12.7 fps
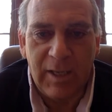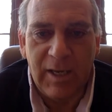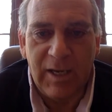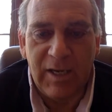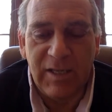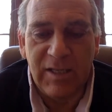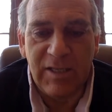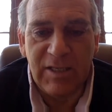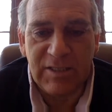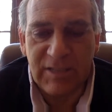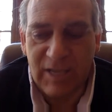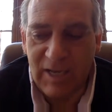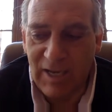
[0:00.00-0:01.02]
And
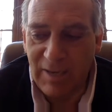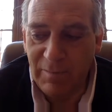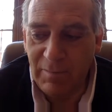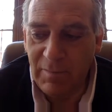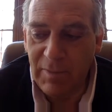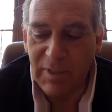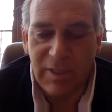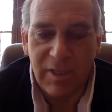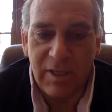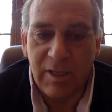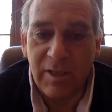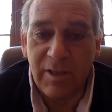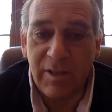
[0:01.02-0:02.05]
this time
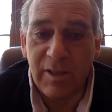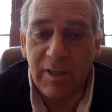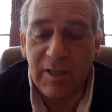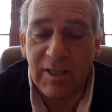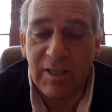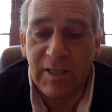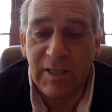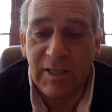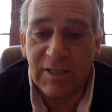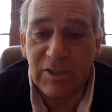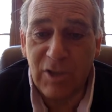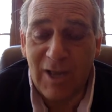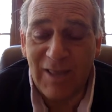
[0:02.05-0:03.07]

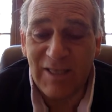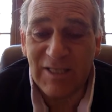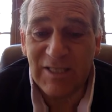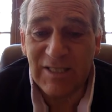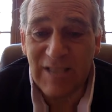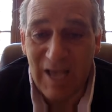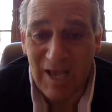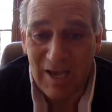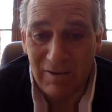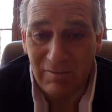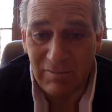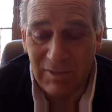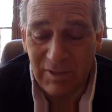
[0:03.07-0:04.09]
it's not the
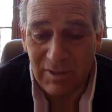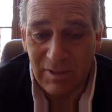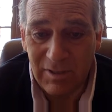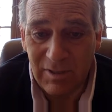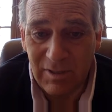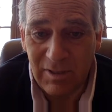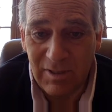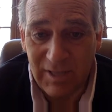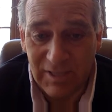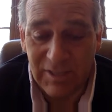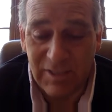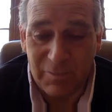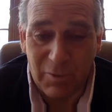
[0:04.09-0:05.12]
sound
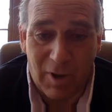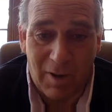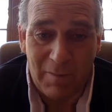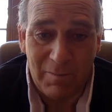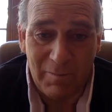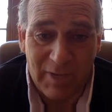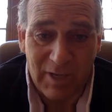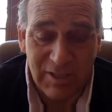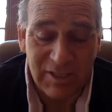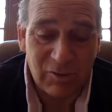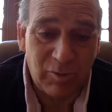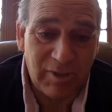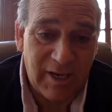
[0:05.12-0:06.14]
that's the problem because
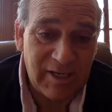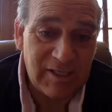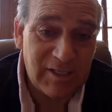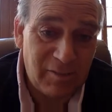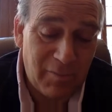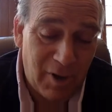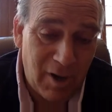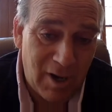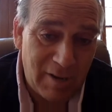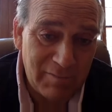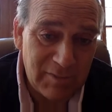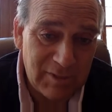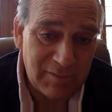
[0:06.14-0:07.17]
it's related to the
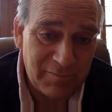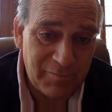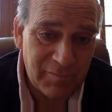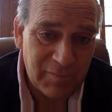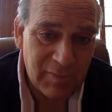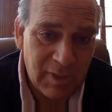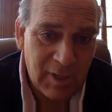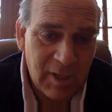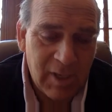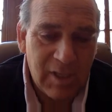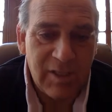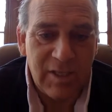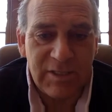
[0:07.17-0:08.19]
bombs.
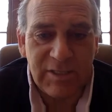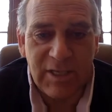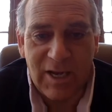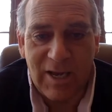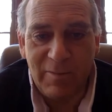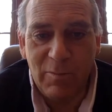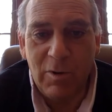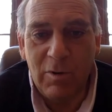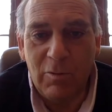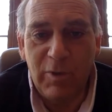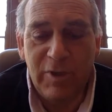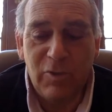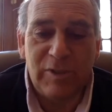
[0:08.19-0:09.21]
This time
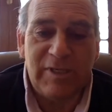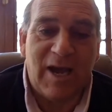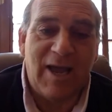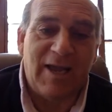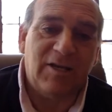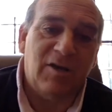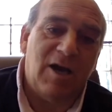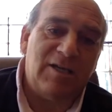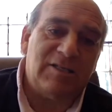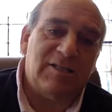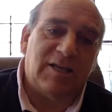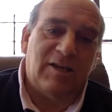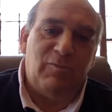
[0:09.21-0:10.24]
we do a
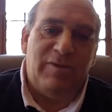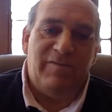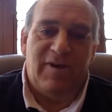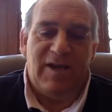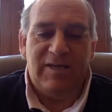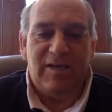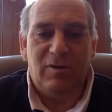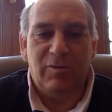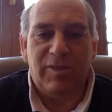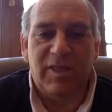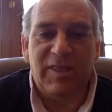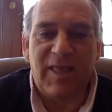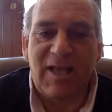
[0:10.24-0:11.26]
diagnostic and we find out
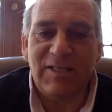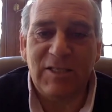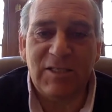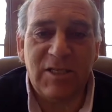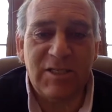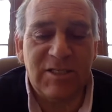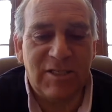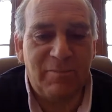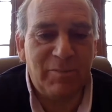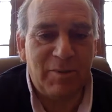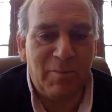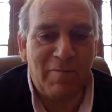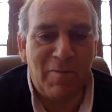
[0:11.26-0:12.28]
that that's just a
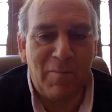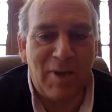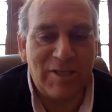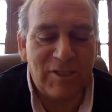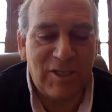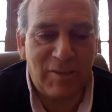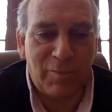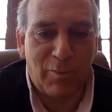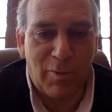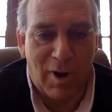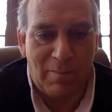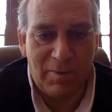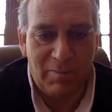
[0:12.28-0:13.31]
symptom of a much deeper
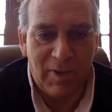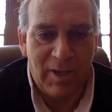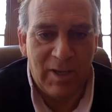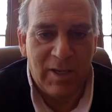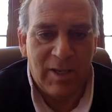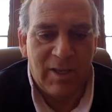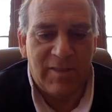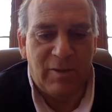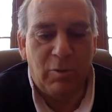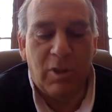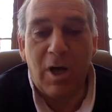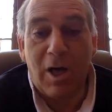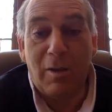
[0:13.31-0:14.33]
problem that
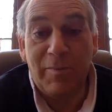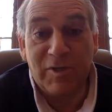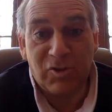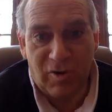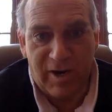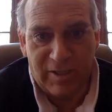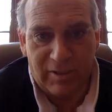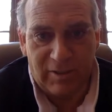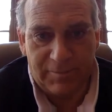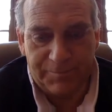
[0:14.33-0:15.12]
we'll call betrayal.